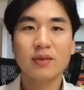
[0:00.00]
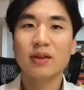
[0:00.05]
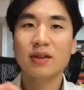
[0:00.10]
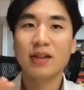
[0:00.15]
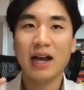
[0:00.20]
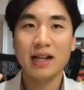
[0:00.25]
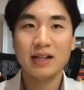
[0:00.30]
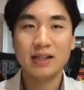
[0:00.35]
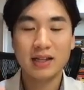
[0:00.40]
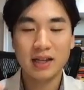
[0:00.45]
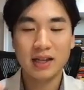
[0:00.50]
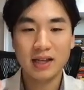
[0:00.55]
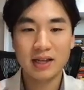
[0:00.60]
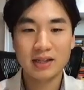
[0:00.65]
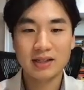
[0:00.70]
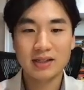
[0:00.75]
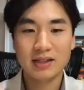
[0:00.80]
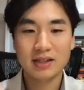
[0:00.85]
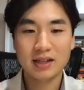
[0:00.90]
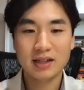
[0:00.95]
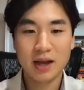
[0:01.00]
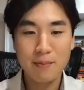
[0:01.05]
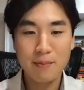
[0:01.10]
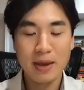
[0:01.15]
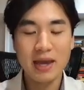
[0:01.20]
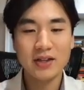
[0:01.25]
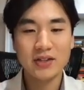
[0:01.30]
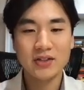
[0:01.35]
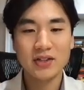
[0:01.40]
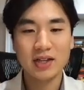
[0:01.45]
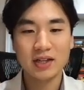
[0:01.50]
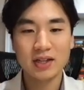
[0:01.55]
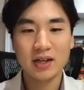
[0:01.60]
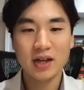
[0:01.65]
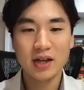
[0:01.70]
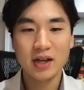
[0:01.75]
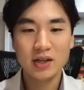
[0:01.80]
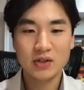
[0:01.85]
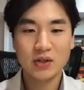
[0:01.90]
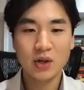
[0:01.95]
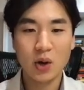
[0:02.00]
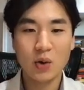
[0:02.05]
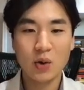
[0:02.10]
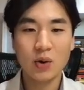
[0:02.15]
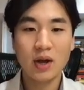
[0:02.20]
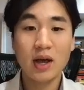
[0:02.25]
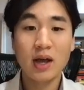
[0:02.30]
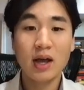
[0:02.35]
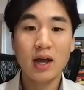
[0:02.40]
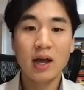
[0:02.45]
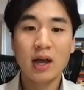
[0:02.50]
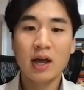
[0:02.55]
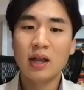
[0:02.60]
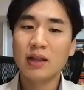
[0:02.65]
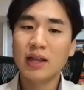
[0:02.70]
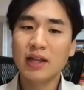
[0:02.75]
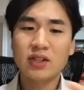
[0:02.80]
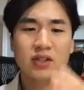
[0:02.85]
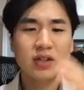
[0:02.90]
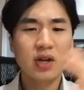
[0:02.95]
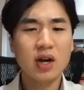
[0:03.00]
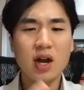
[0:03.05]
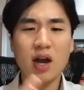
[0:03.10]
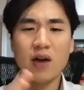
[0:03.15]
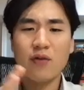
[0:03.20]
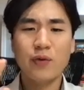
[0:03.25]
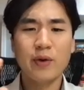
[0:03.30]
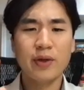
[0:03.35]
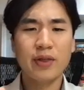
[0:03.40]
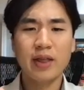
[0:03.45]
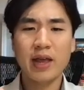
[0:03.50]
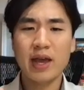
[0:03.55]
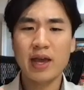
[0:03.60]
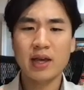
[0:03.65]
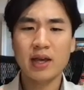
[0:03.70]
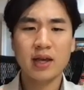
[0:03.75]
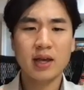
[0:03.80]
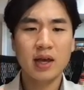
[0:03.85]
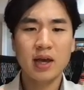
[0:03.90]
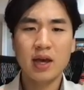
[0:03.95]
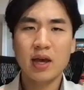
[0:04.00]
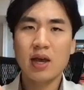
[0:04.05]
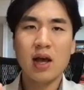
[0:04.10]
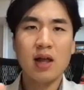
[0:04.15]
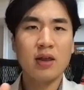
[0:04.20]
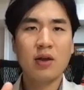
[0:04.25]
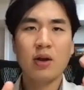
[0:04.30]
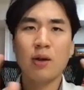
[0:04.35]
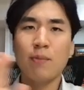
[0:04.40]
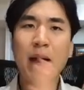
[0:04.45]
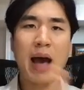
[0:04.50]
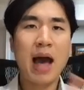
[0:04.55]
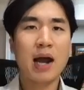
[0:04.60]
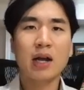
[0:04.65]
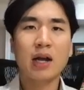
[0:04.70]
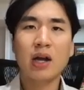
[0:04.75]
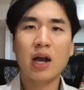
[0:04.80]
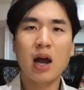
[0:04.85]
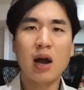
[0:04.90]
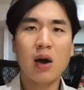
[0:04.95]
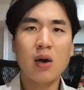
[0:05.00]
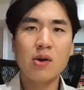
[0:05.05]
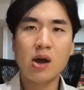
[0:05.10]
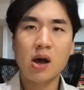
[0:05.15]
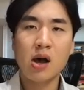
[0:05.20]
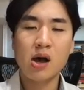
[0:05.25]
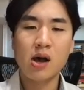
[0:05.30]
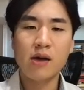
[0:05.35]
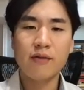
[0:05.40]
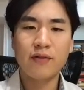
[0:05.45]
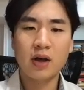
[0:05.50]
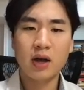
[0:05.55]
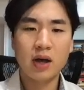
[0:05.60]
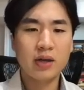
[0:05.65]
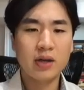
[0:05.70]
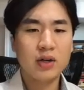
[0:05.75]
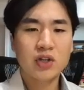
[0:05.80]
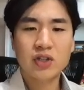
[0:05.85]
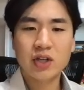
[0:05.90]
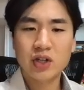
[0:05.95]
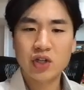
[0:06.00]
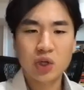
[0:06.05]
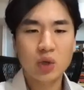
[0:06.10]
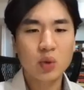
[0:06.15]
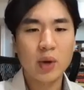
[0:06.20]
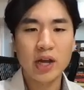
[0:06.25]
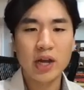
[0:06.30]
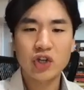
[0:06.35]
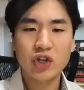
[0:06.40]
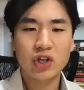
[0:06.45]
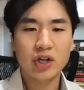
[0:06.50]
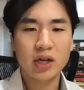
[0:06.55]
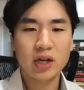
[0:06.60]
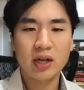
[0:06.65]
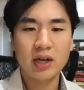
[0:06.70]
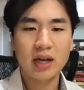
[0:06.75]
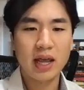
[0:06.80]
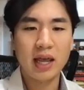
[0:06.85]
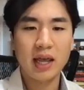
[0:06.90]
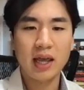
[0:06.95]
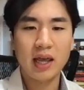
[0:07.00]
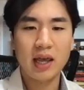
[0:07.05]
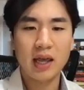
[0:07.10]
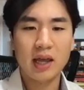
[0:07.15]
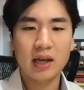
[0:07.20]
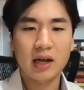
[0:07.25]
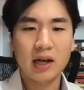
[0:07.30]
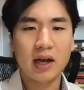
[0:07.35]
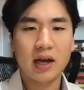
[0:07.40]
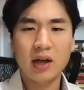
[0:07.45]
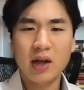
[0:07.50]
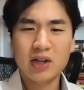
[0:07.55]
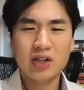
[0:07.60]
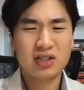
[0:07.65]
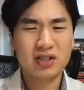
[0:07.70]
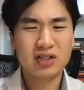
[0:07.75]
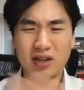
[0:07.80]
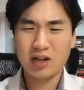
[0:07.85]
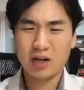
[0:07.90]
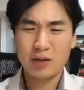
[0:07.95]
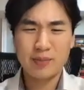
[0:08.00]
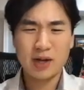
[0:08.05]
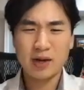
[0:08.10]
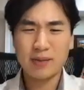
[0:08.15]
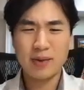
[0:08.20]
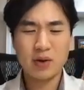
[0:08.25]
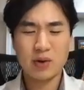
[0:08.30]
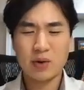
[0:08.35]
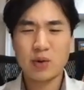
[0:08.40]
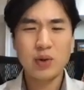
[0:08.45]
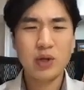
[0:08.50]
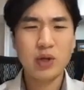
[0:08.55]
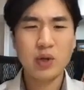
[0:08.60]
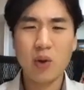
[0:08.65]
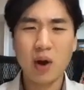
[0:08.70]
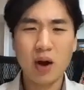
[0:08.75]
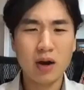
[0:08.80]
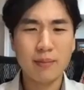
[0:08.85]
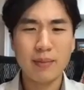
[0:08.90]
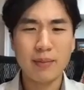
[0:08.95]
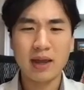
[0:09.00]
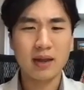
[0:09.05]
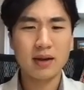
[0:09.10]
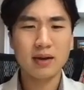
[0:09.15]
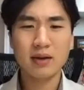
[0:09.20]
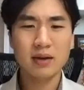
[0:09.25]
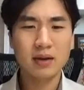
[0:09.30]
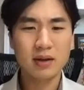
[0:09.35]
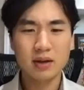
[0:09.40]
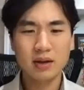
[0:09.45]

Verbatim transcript: That is amazing. So let's start off with like a little background of uh, your situation and uh, just a little bit about who you are, man.